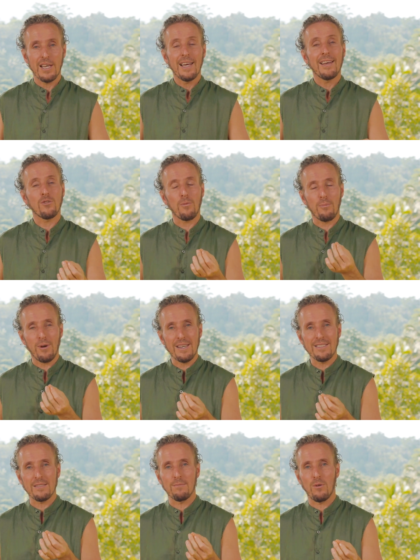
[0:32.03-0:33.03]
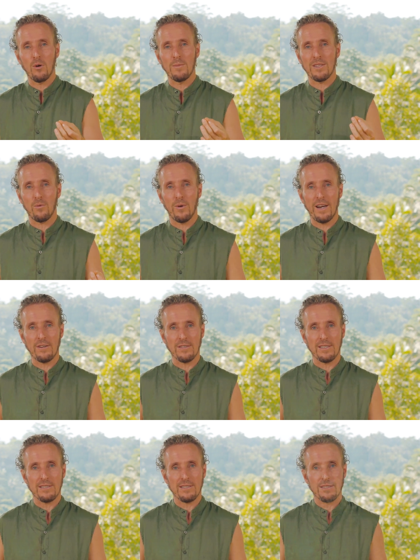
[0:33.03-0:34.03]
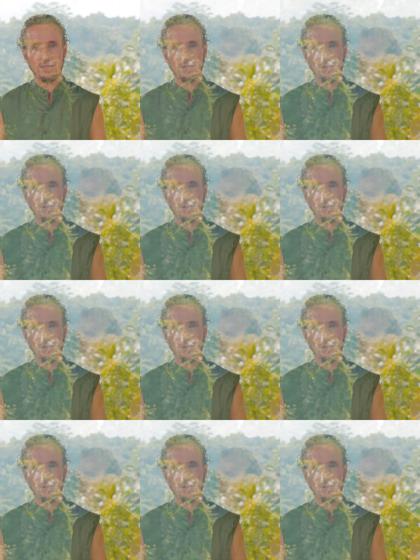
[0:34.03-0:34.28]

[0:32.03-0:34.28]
into present moment awareness.